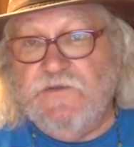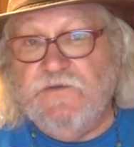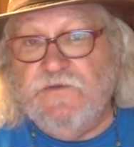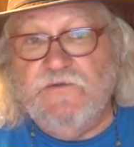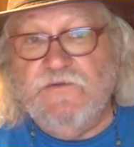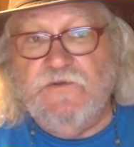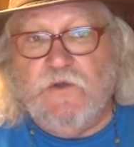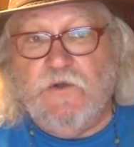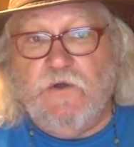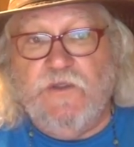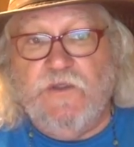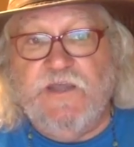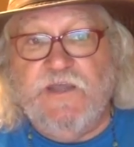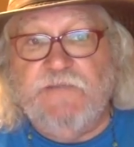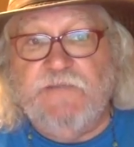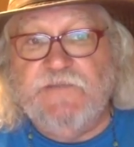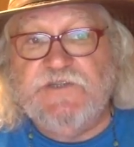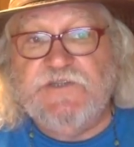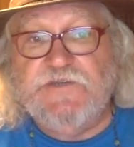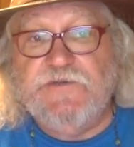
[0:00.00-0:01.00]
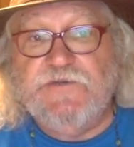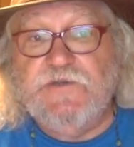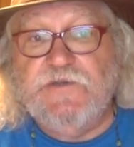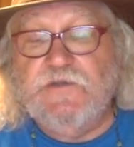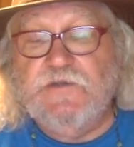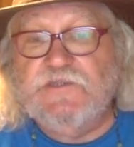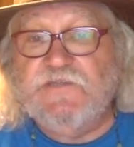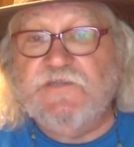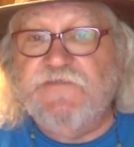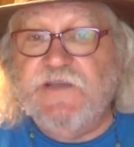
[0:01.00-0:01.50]
all that material
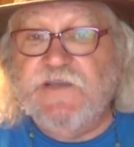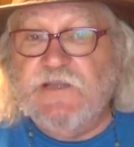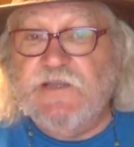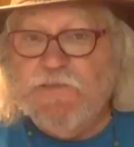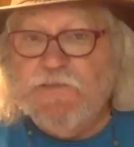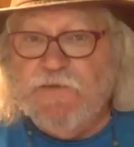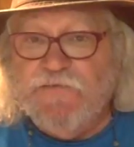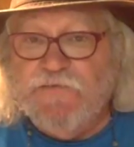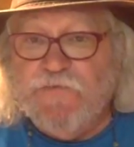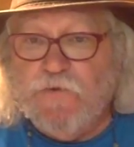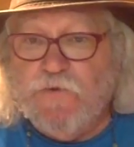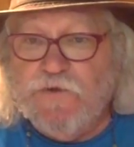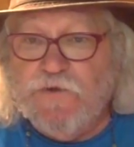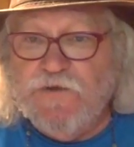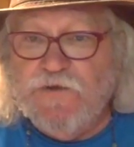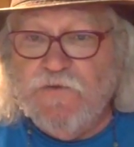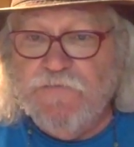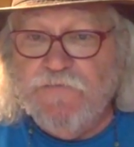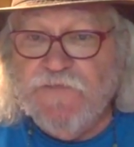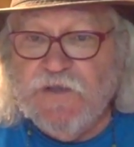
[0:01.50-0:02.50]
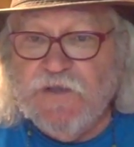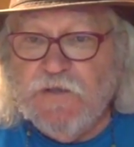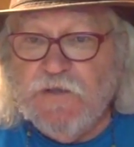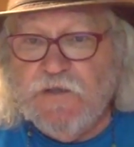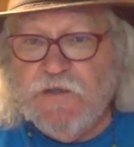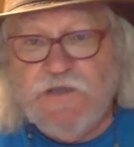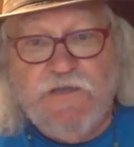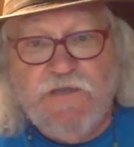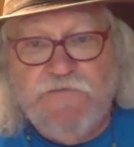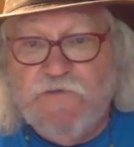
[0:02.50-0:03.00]
is available for you
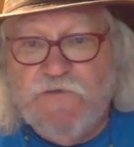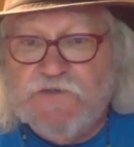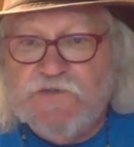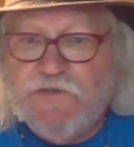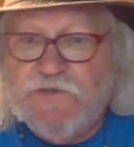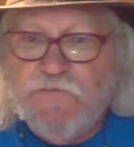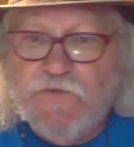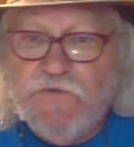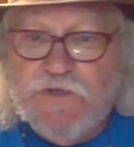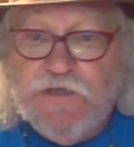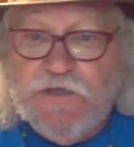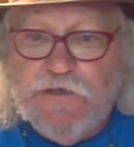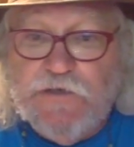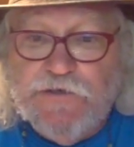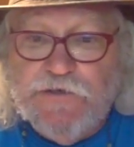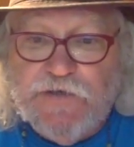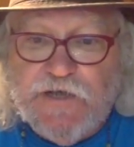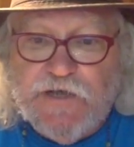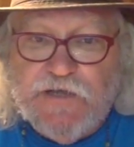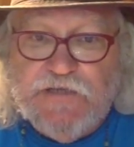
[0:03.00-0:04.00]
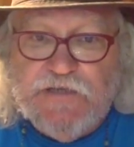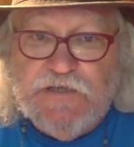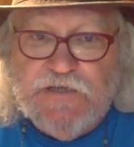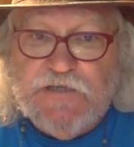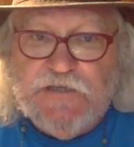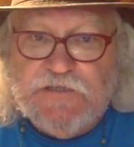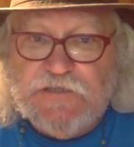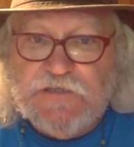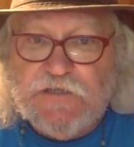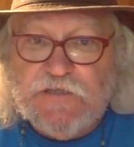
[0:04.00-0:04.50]
and give you some really good
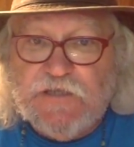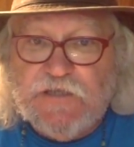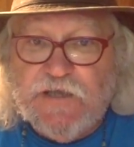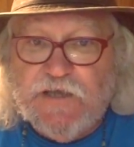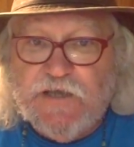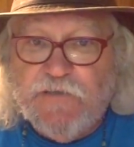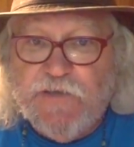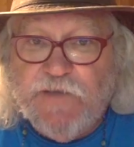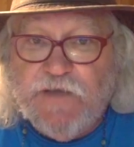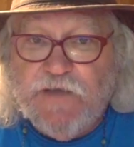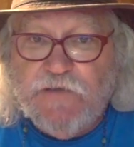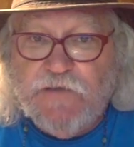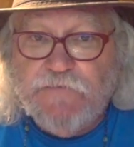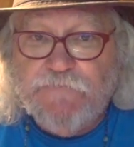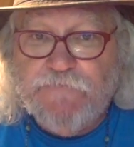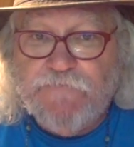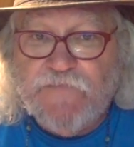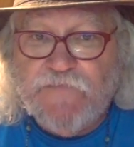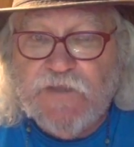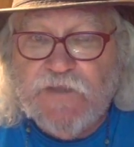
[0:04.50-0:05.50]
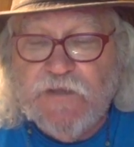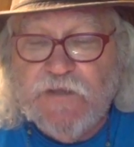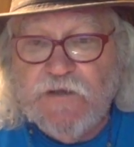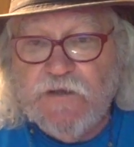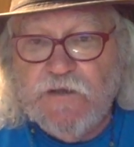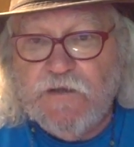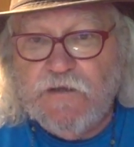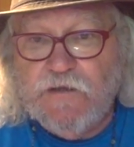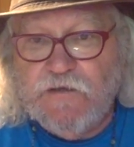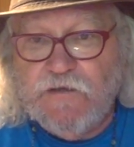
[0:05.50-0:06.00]
ideas to think about
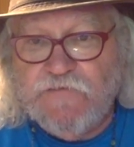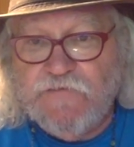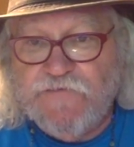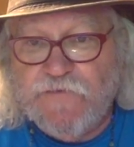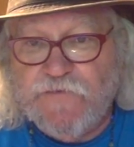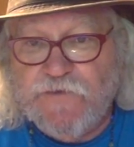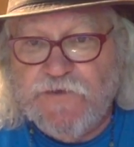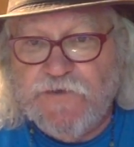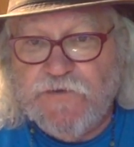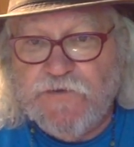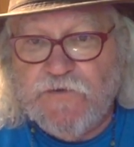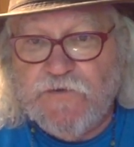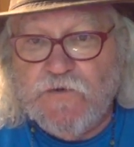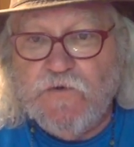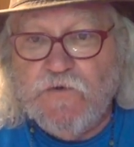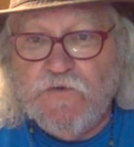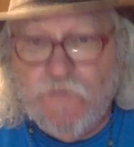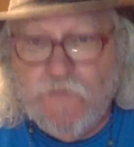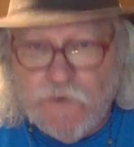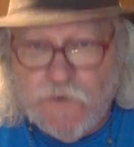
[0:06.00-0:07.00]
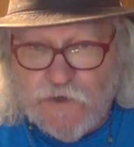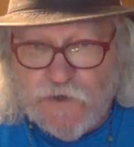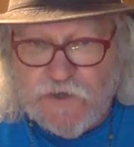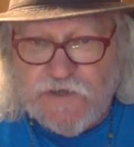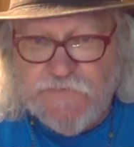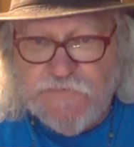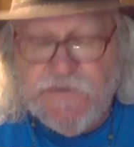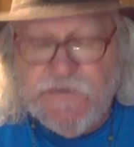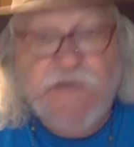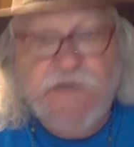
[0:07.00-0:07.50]
for your own work.
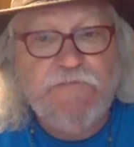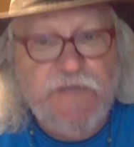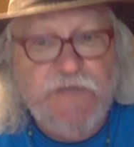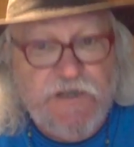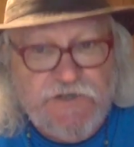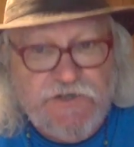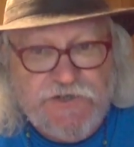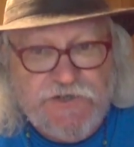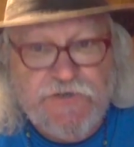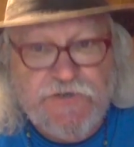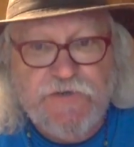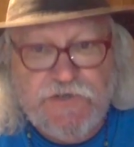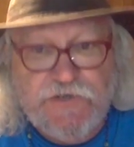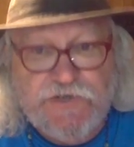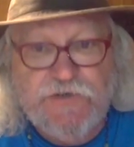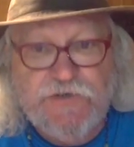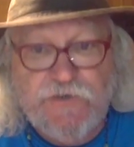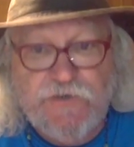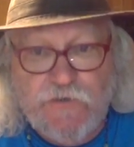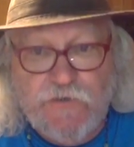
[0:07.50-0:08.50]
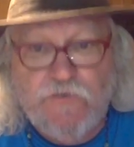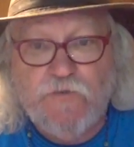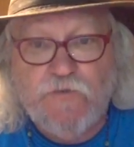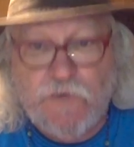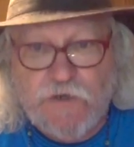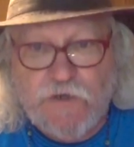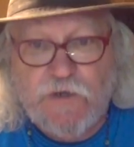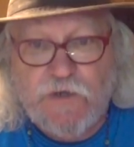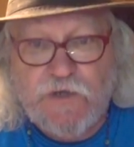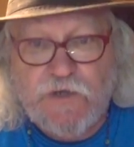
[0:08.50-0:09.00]
And make sure it's your own
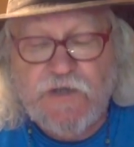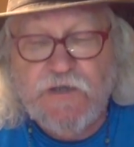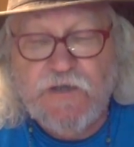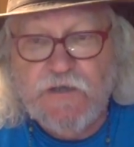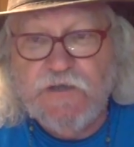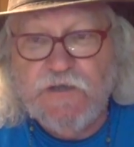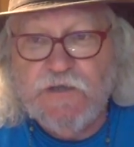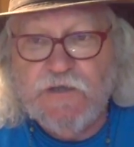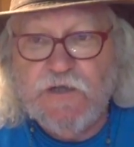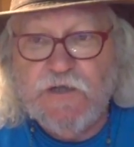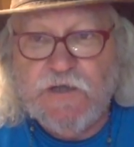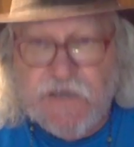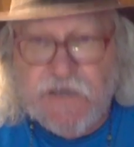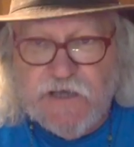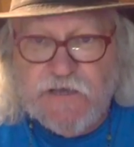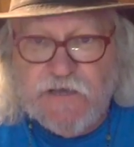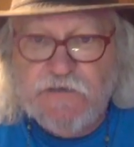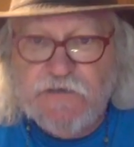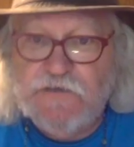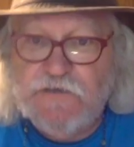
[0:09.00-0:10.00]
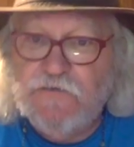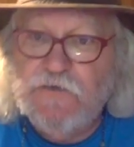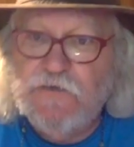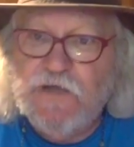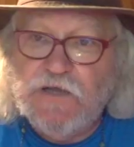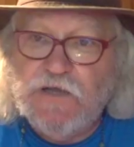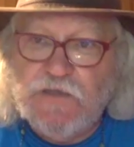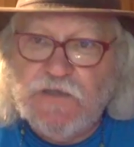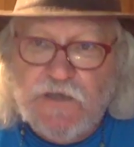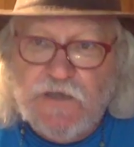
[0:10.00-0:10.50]
work. Again, do
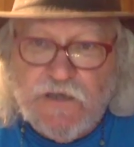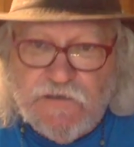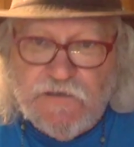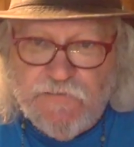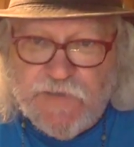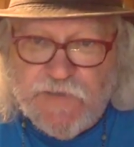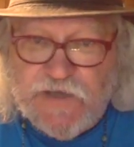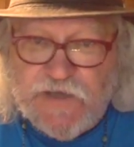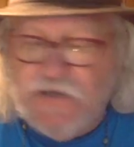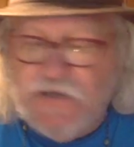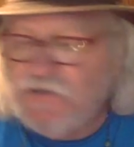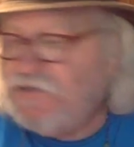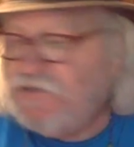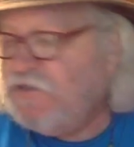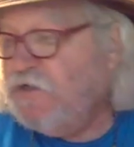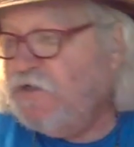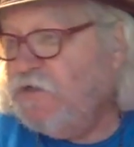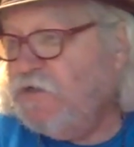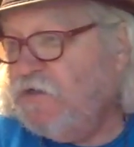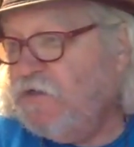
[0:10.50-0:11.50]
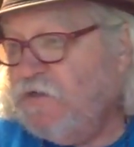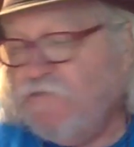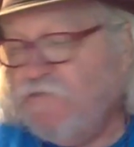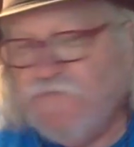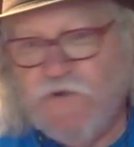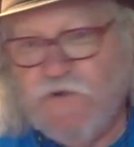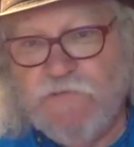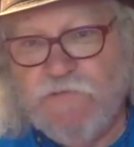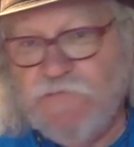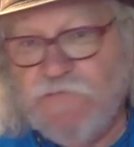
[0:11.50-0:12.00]
not cut and paste
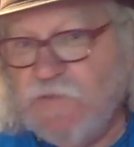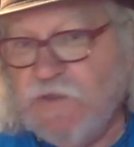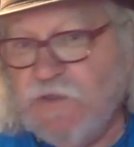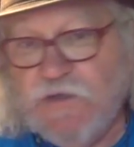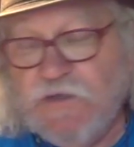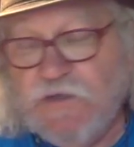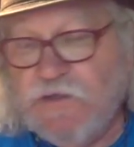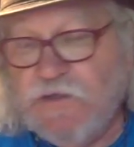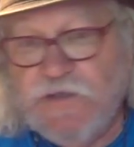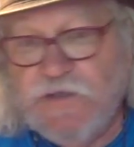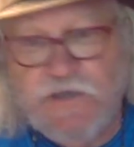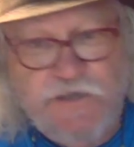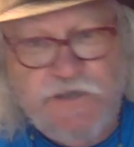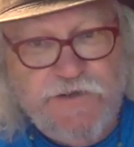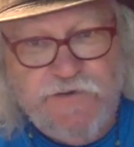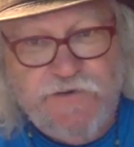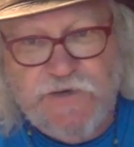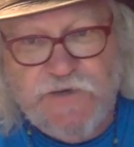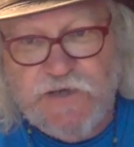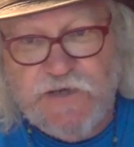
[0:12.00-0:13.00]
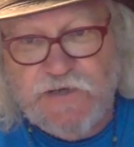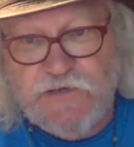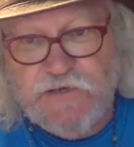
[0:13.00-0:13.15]
from the internet.